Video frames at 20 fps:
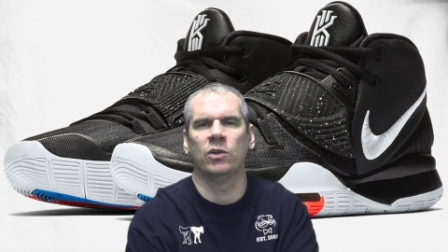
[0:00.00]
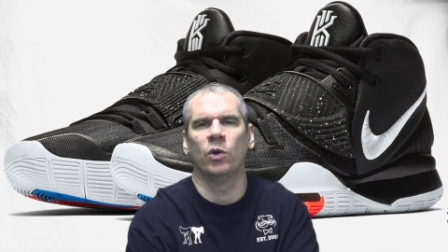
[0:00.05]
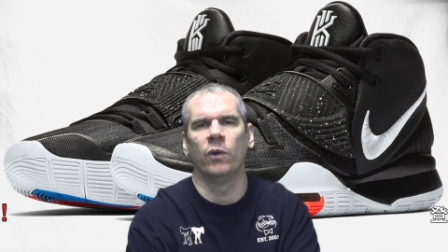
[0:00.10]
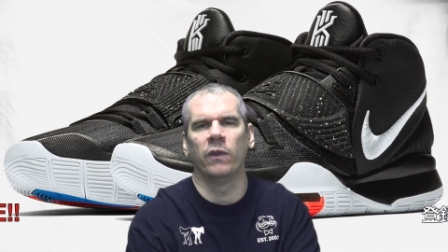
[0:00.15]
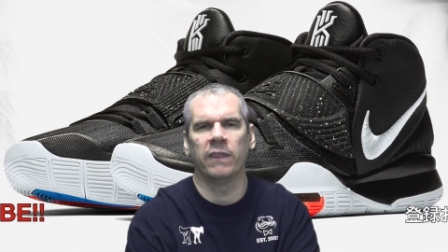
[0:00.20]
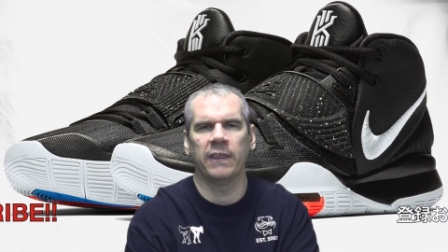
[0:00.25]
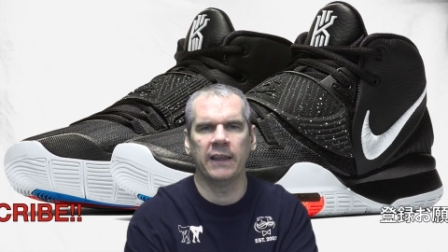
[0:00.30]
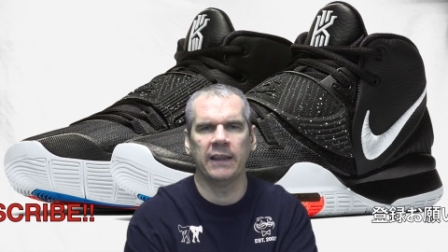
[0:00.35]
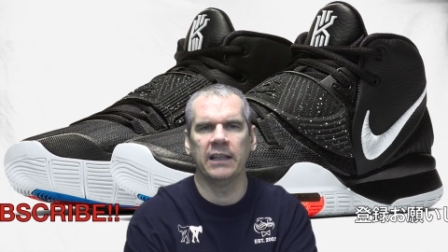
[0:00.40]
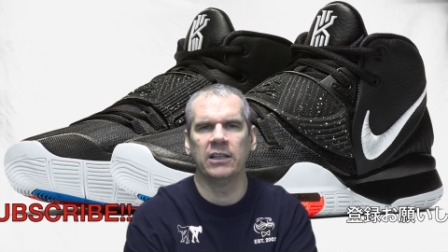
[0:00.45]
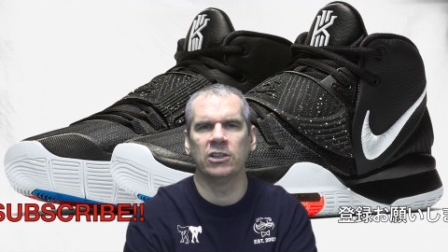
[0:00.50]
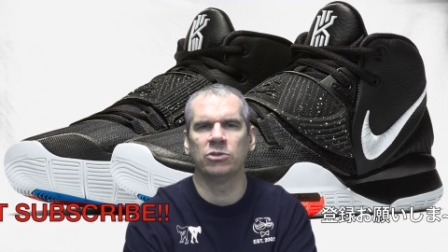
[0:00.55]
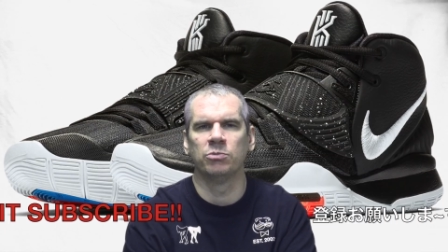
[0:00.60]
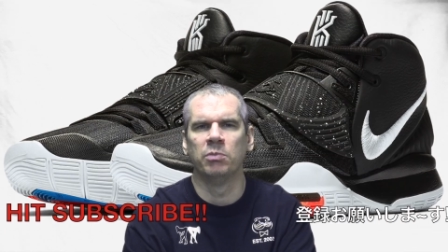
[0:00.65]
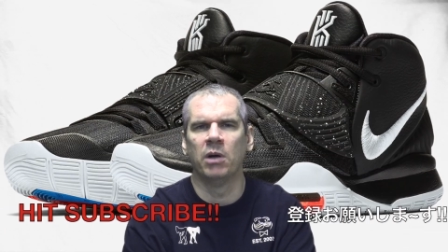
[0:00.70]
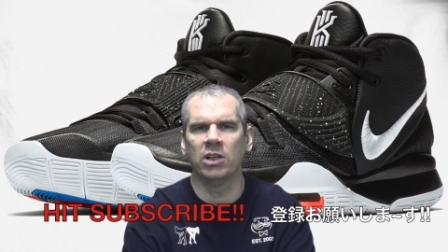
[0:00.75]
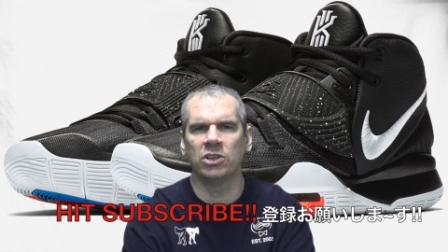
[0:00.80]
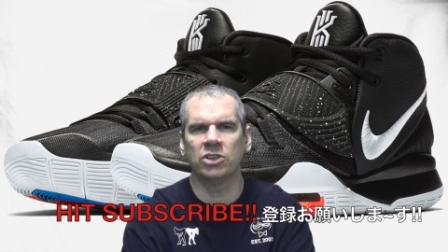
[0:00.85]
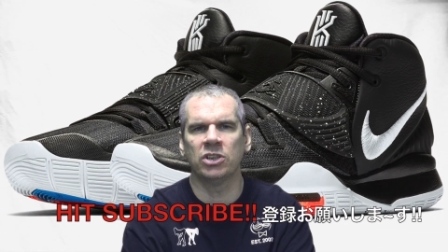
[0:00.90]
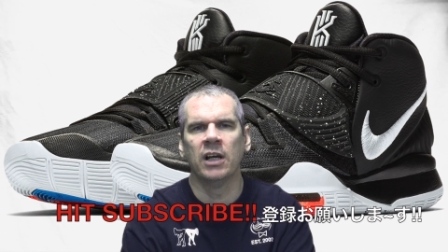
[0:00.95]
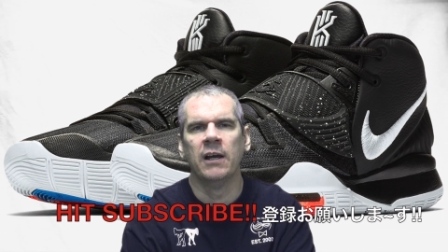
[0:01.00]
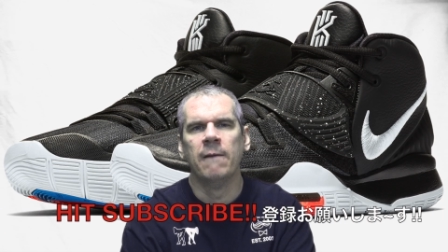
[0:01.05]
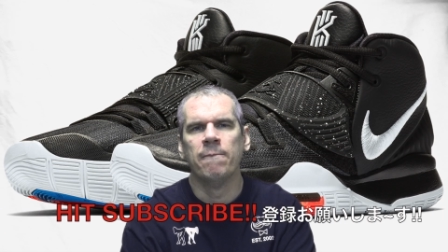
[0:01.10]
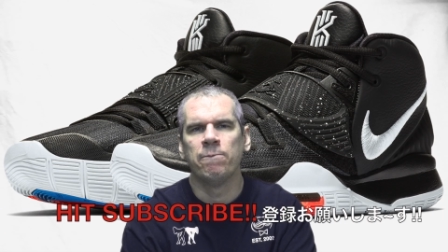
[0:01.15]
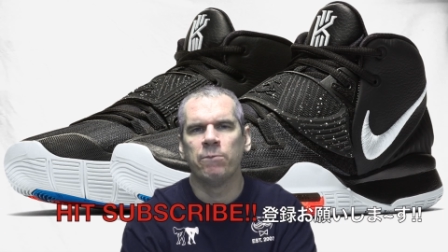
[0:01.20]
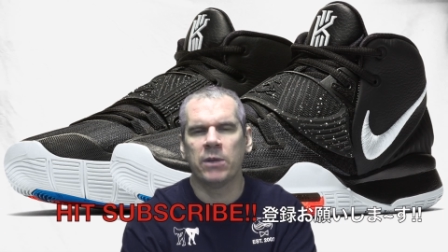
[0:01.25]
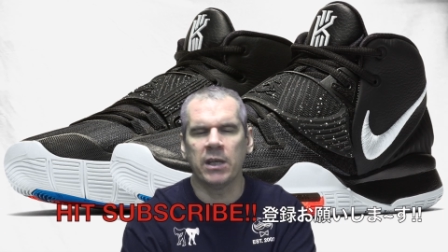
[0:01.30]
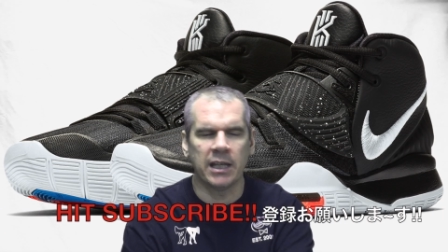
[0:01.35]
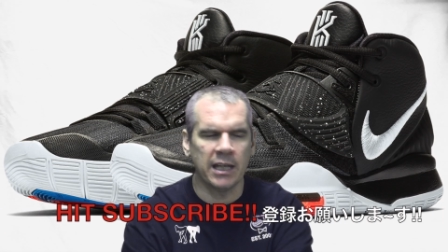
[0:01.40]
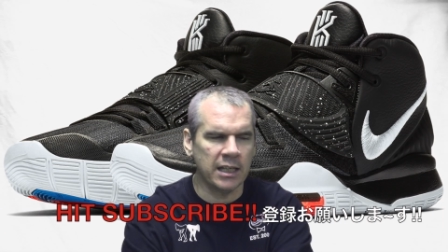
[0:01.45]
don't think there's much
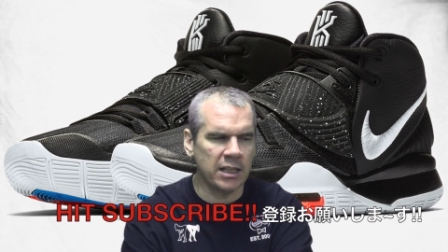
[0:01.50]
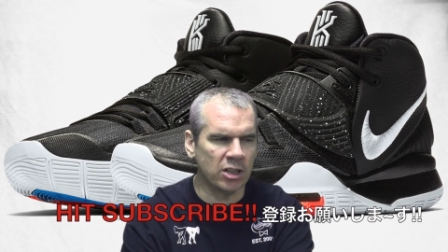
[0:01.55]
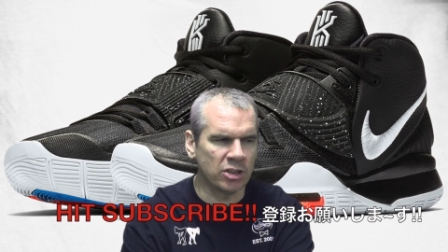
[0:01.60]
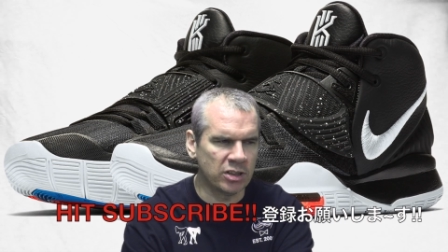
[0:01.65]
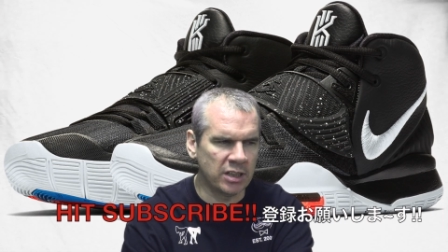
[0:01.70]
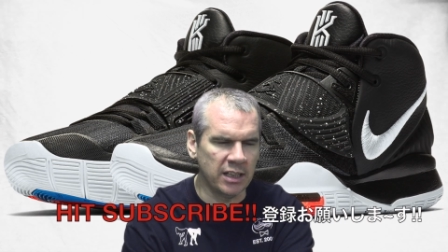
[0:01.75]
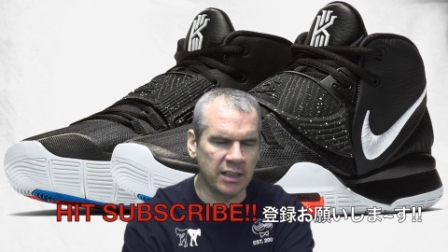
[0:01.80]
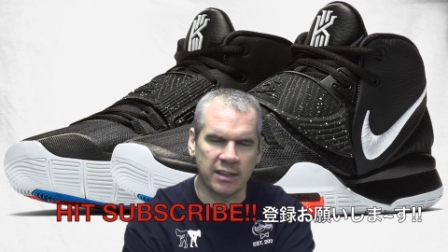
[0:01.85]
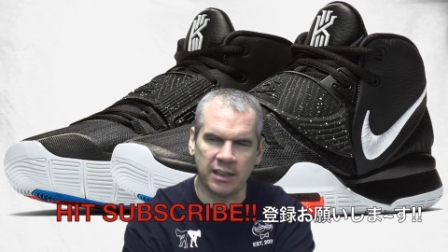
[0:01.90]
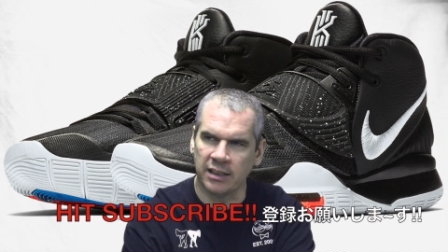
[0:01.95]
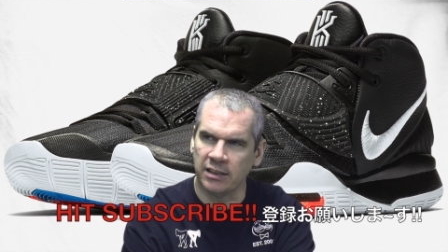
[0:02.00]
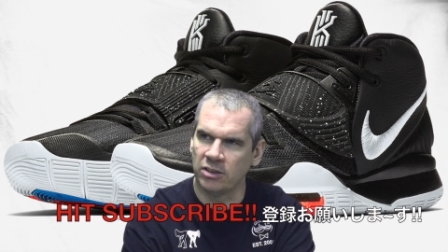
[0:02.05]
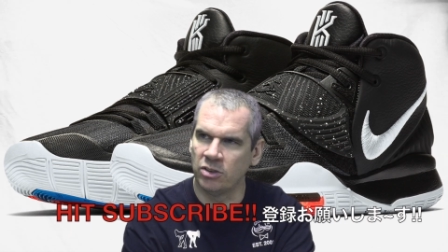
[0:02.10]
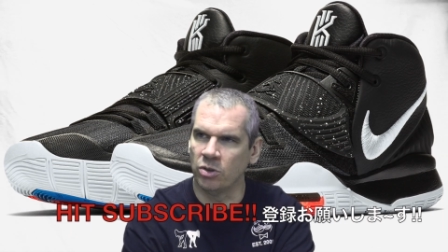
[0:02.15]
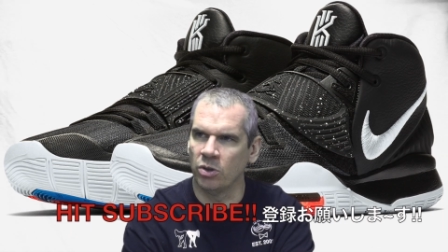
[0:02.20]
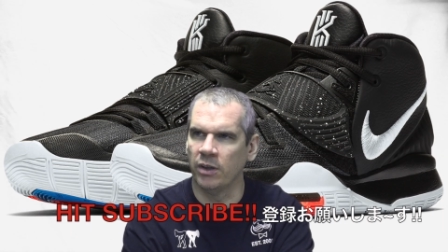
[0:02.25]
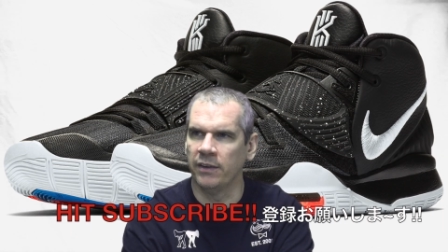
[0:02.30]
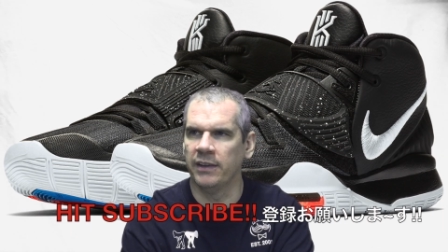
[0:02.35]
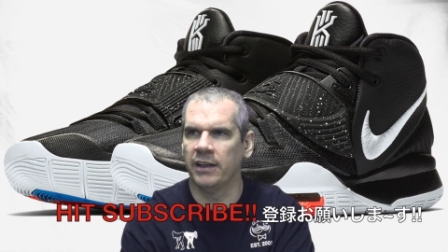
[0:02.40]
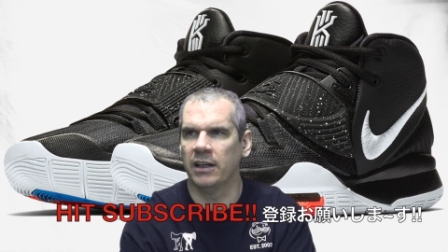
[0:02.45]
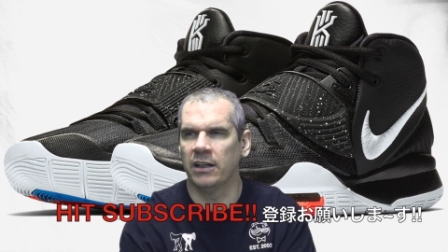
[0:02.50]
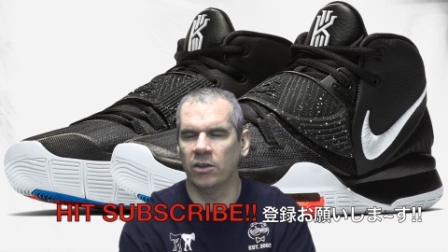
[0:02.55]
to get your teeth into on there.